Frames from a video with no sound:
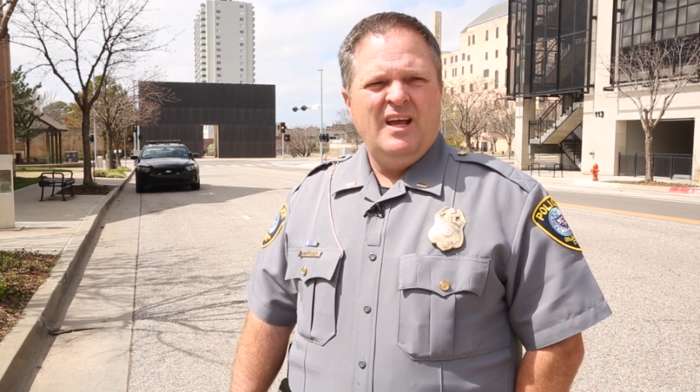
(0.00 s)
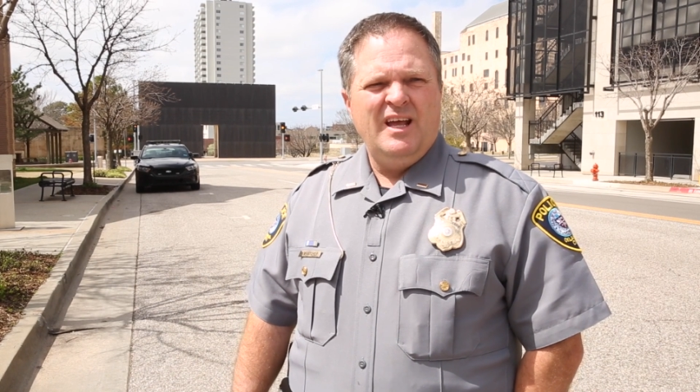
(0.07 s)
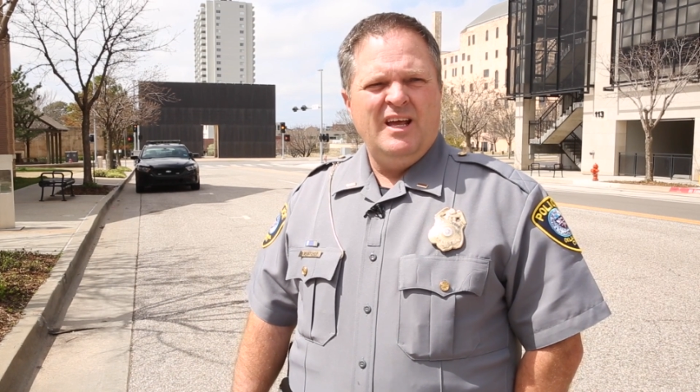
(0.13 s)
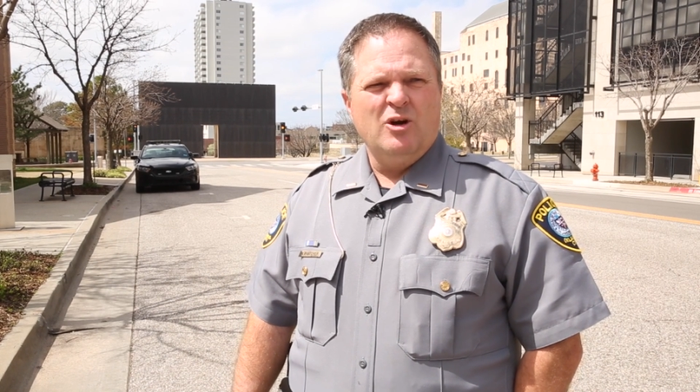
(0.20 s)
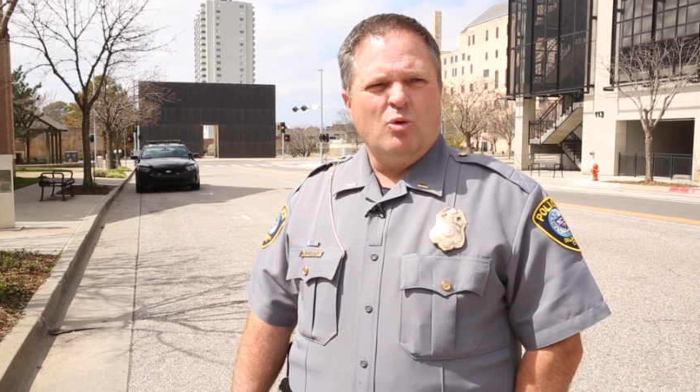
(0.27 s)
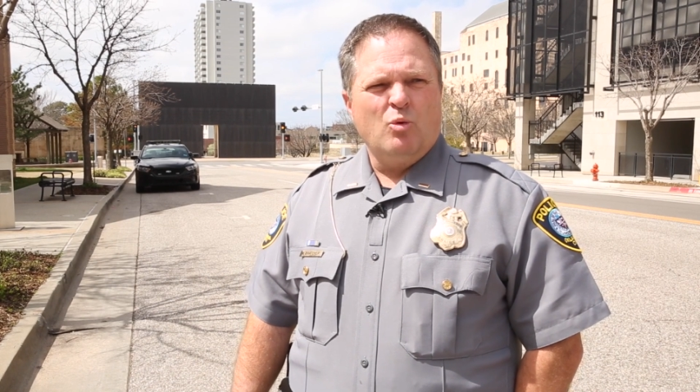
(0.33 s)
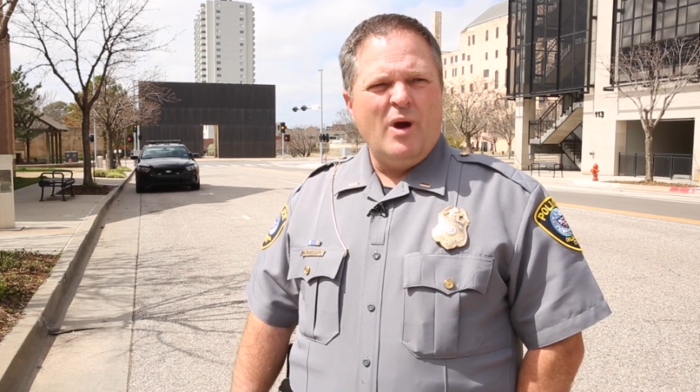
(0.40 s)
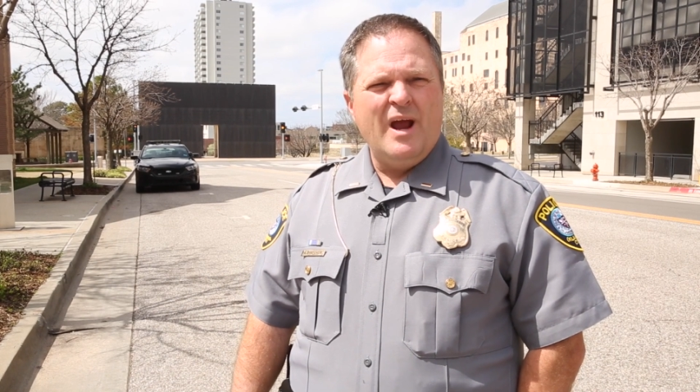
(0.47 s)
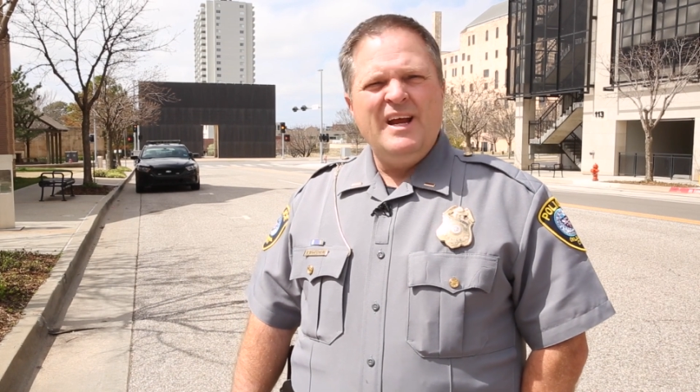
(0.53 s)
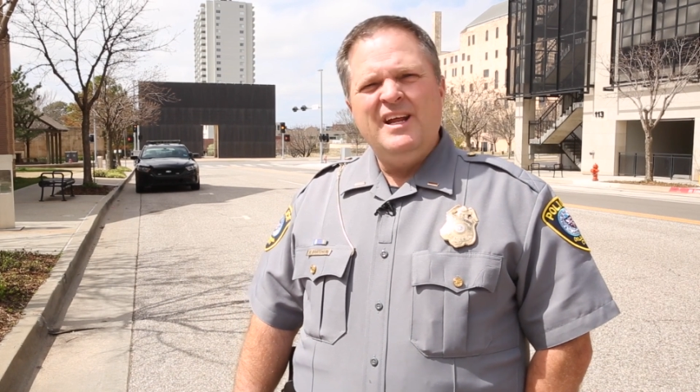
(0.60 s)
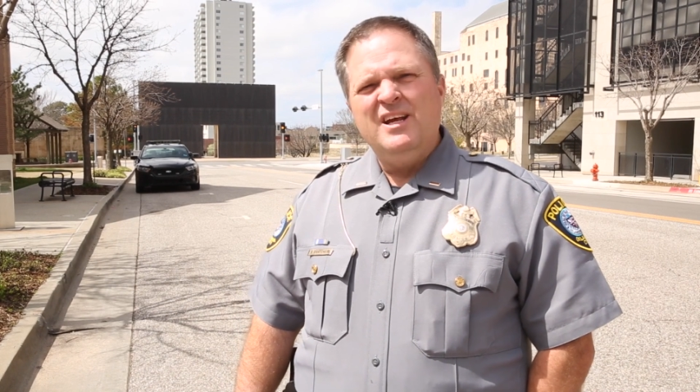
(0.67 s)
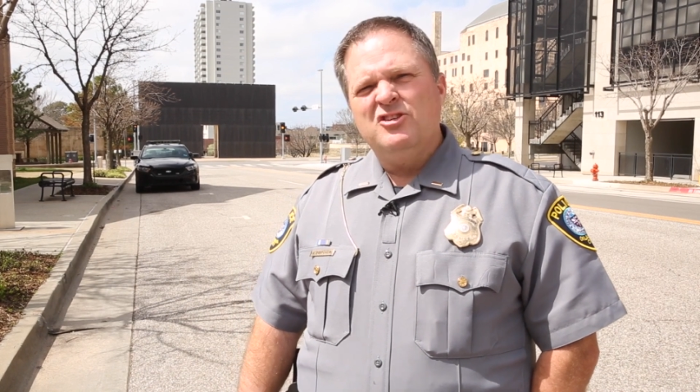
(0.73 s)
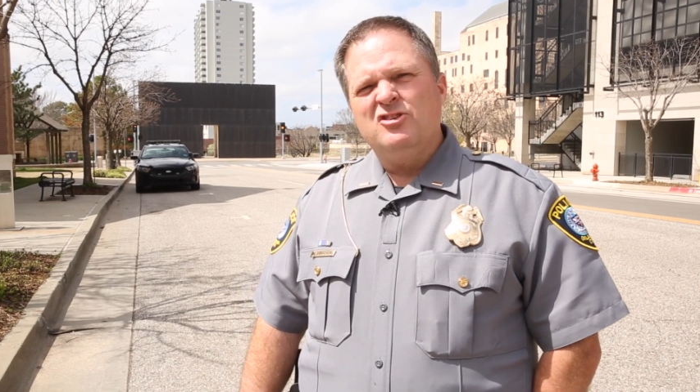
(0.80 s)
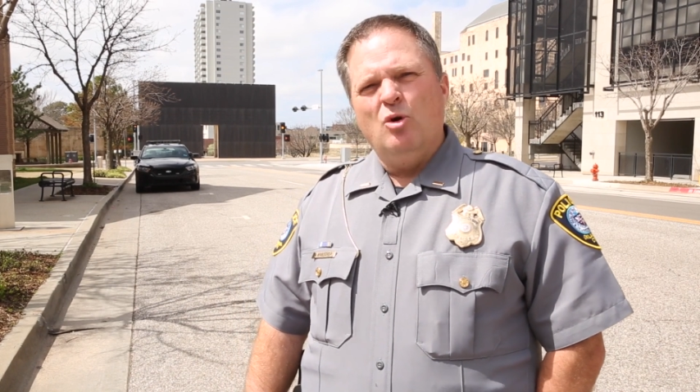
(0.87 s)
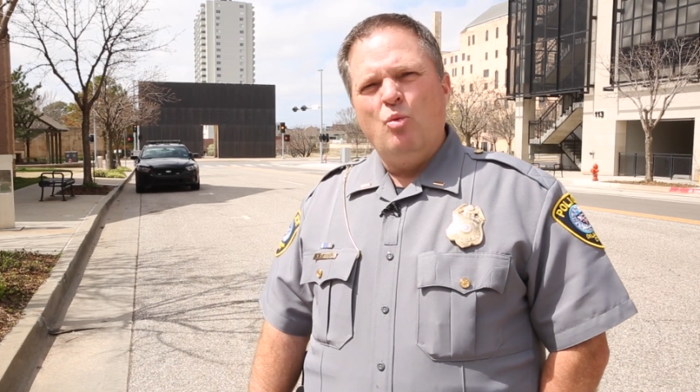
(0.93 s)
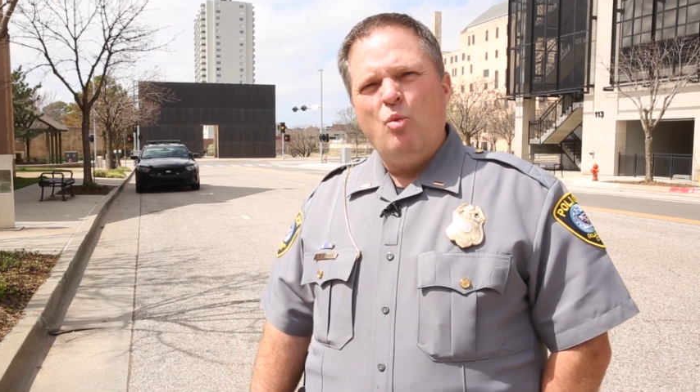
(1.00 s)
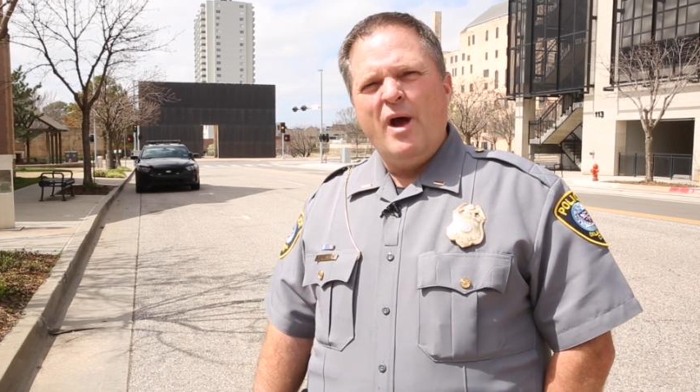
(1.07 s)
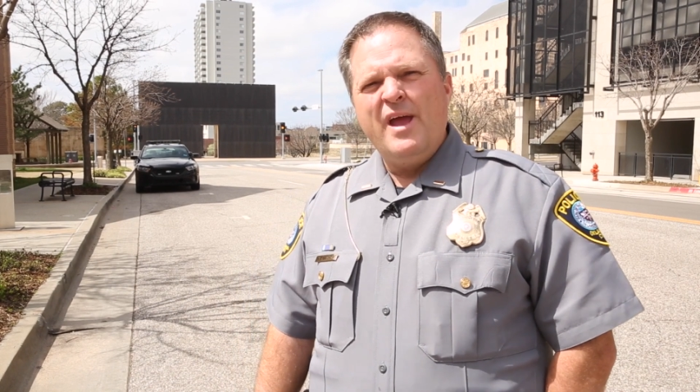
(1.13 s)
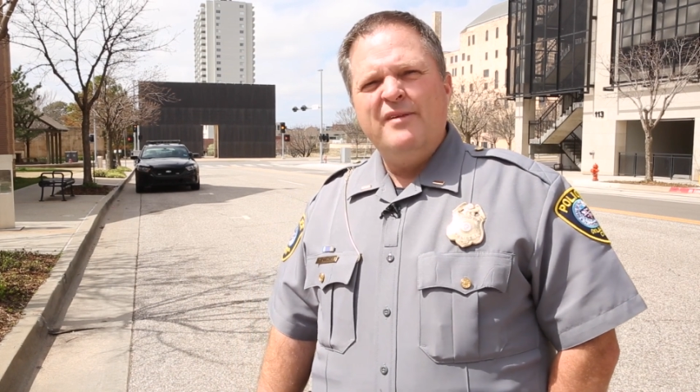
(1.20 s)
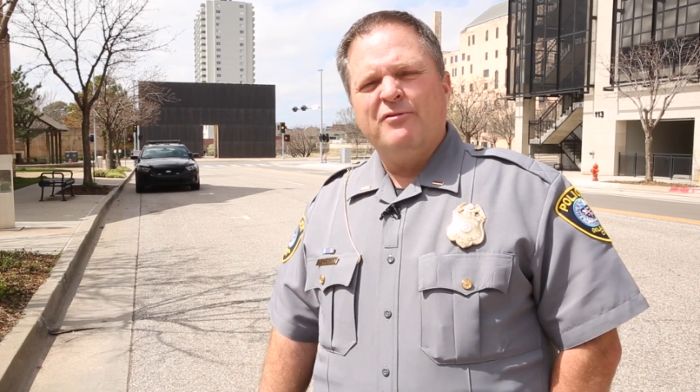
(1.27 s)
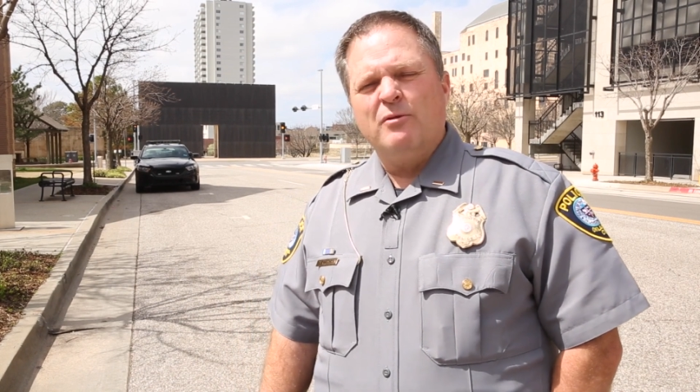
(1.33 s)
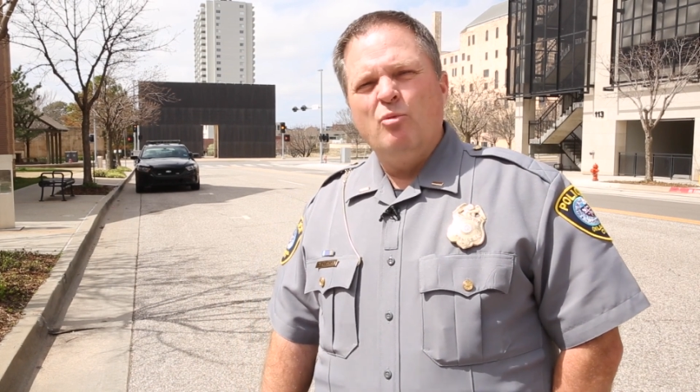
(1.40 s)
in a radius
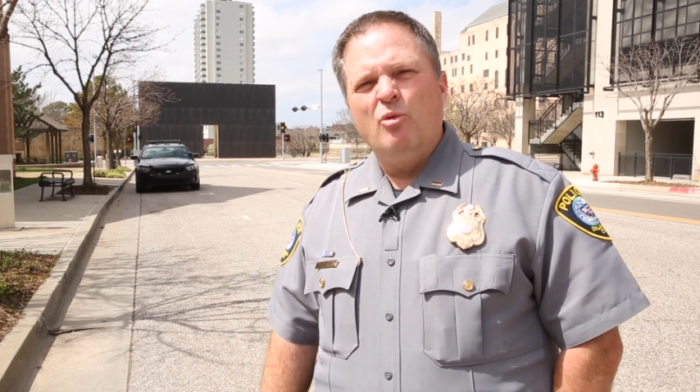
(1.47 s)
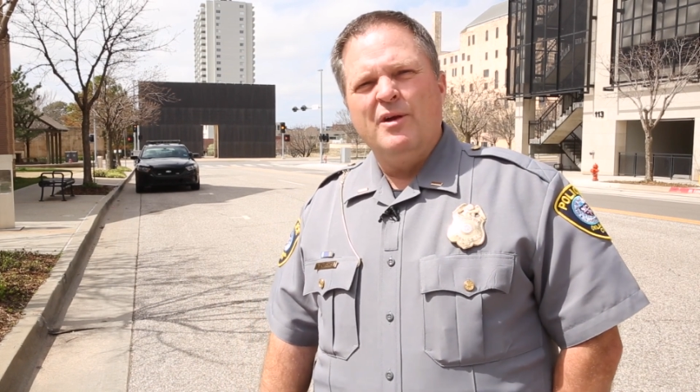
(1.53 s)
away from